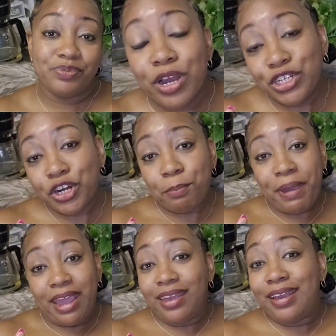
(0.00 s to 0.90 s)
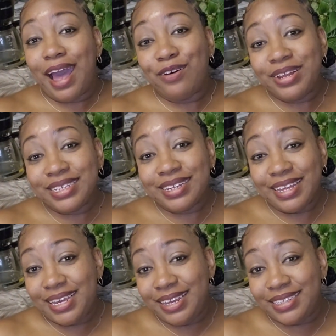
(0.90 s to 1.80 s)
Once your bank account is
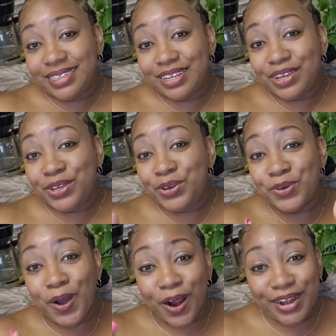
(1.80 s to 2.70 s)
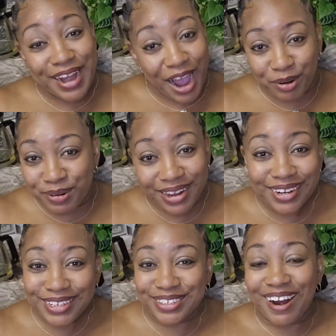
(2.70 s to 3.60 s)
linked, you are now
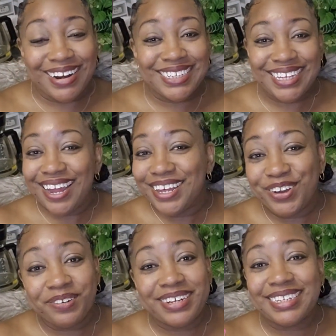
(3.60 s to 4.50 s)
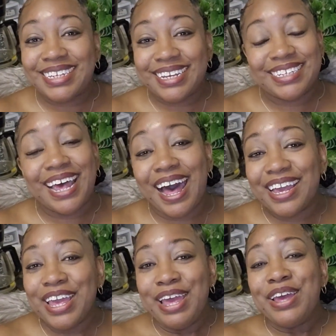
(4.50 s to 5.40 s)
ready to start selling on TikTok.